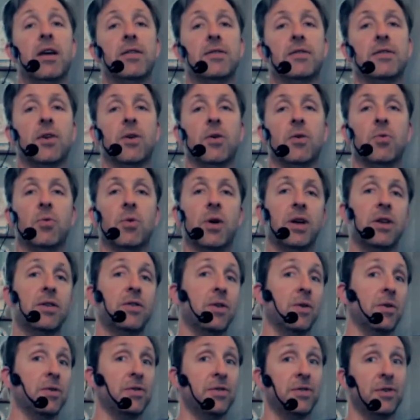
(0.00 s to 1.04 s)
So what you
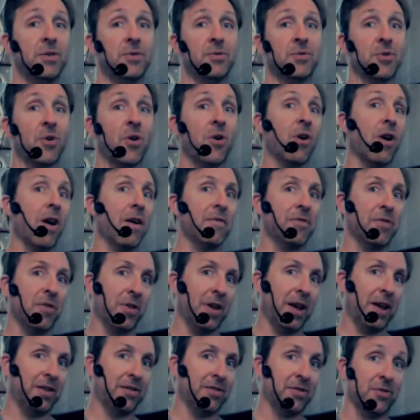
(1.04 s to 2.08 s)
do is you turn off the
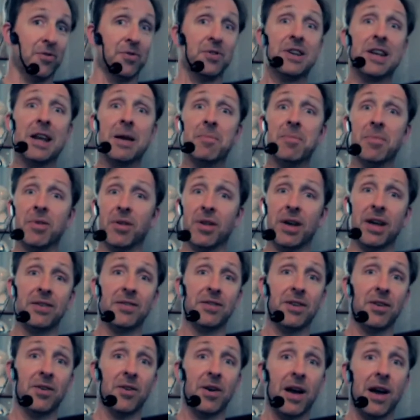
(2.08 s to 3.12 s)
lights or dim the
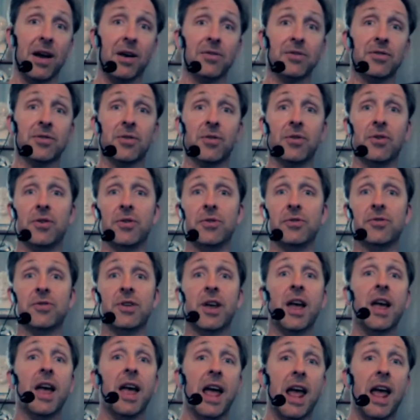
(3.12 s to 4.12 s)
lights in your house, or you use